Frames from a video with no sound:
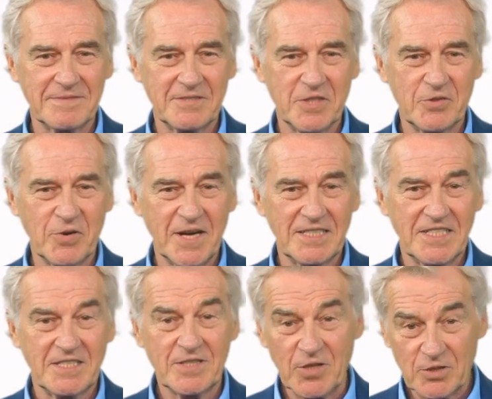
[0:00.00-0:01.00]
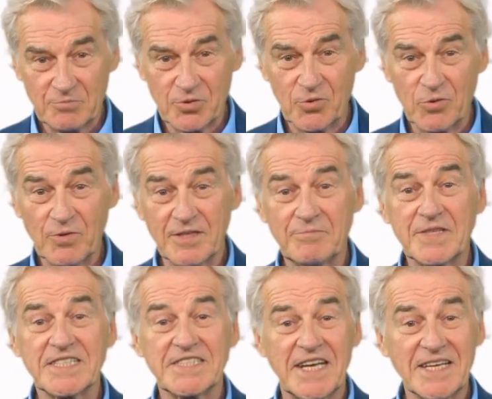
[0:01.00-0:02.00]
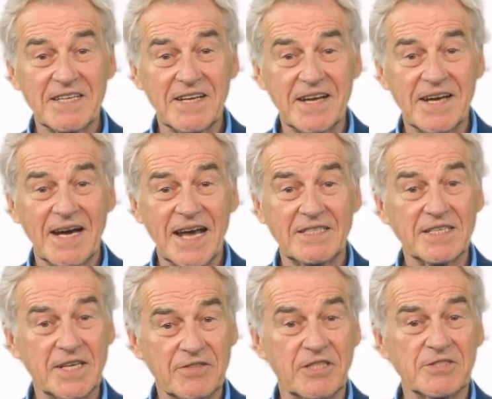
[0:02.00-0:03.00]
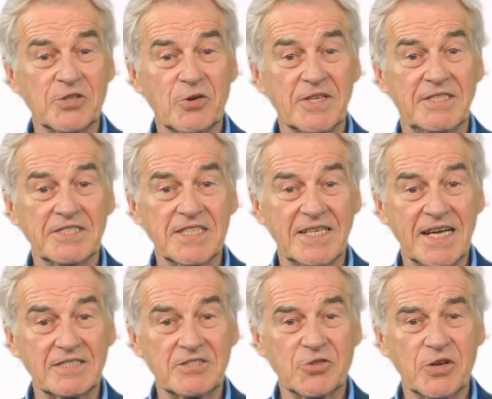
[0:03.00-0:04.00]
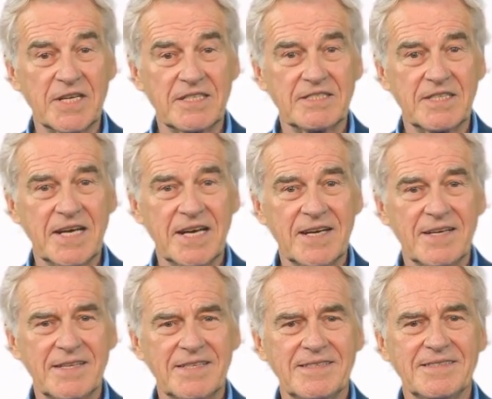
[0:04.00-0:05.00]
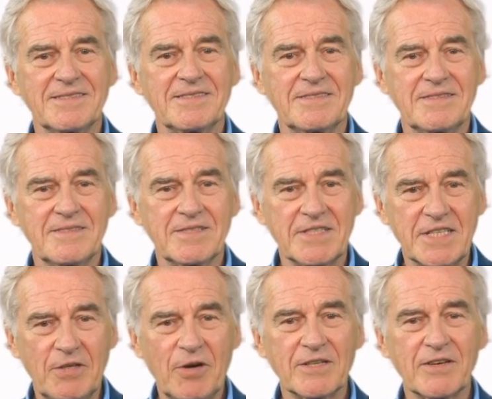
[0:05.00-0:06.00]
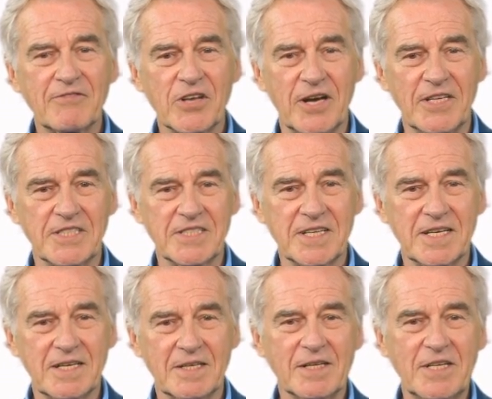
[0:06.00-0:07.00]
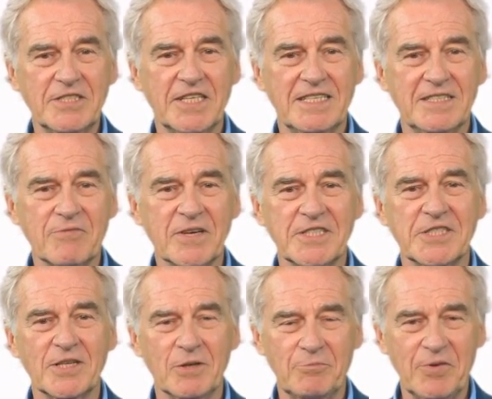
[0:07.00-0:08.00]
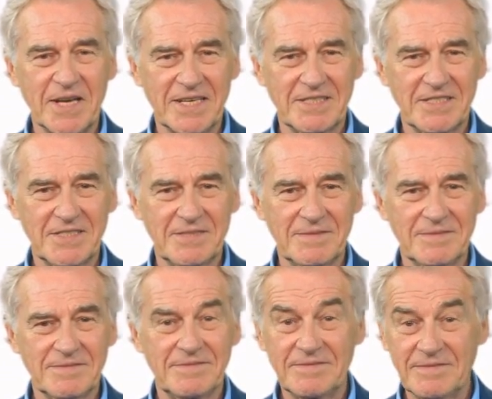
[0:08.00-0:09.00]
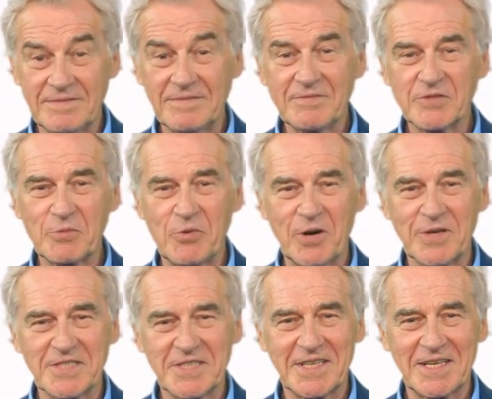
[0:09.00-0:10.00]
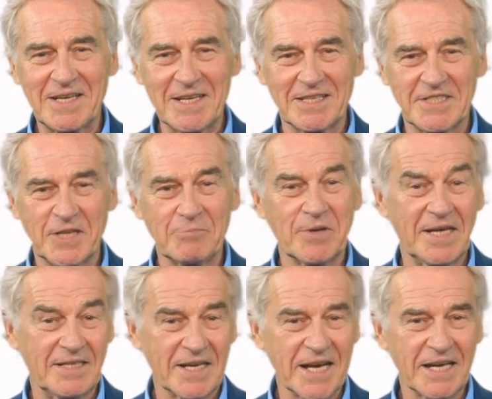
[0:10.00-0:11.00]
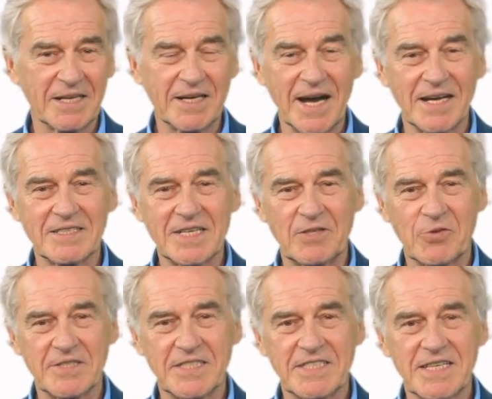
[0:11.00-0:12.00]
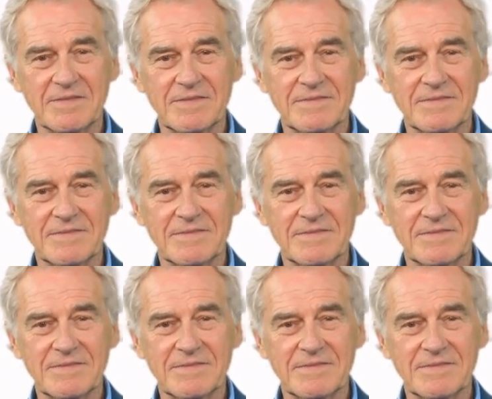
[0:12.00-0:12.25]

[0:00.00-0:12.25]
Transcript: To create a new pool with PulseZen and another token, select Create Pair. If you are the first, you set the ratio price. For most, simply click Add Liquidity.